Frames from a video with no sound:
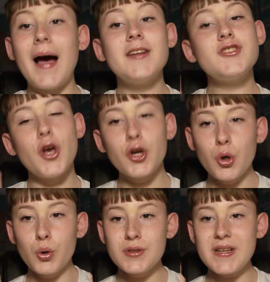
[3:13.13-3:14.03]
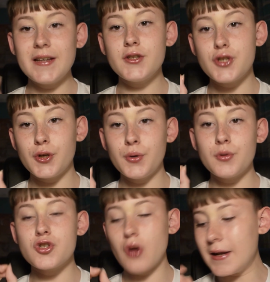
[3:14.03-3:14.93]
And according
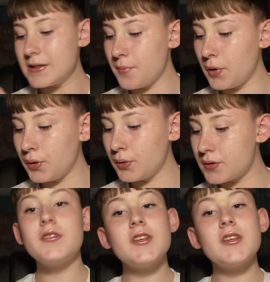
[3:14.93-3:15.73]
to Trend Mood,